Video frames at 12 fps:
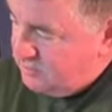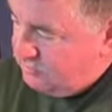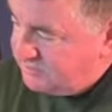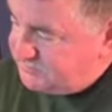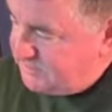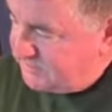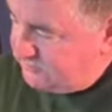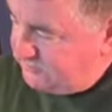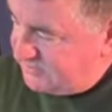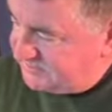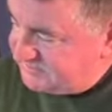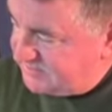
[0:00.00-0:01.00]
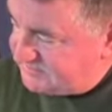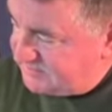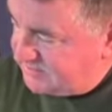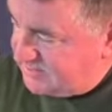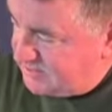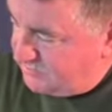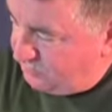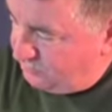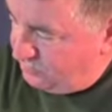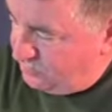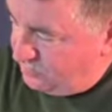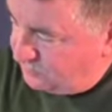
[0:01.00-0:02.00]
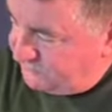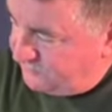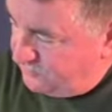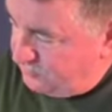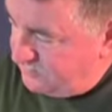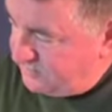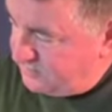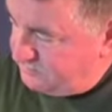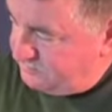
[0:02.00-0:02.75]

watch my wrist as it kind of rolls forward and